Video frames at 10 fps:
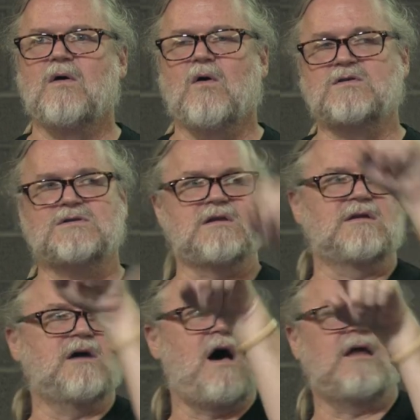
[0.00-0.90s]
or just a
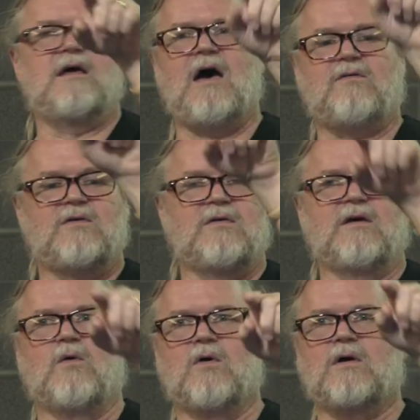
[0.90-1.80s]
dot after the
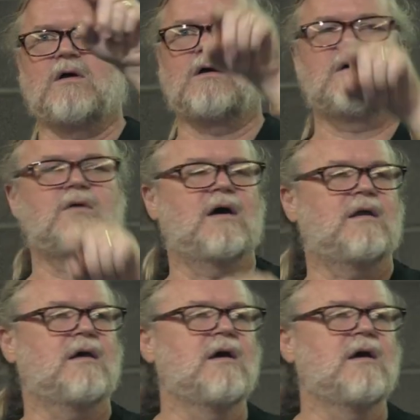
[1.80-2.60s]
org, right?